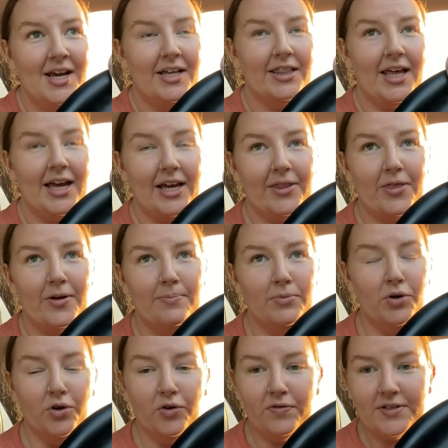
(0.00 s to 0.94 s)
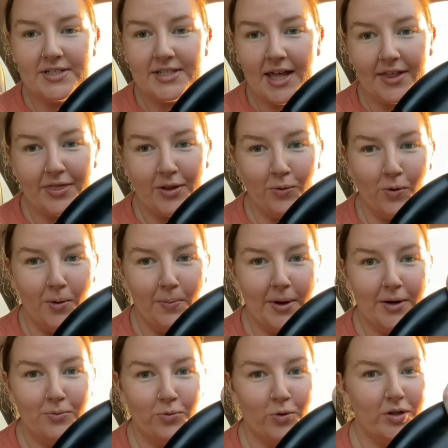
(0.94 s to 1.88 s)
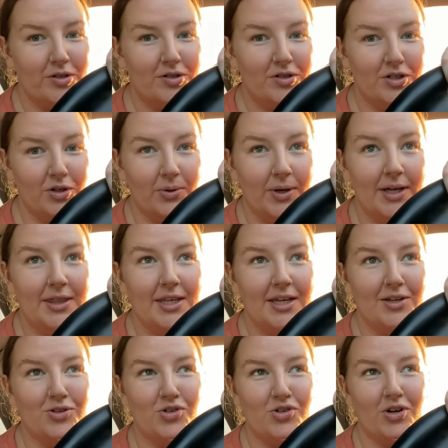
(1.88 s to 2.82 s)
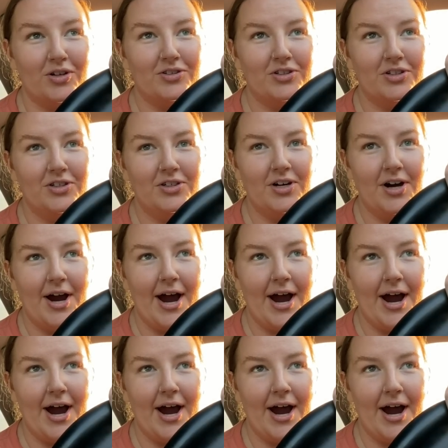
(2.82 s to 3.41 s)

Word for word: Like the moves that the woman was doing, the instructor,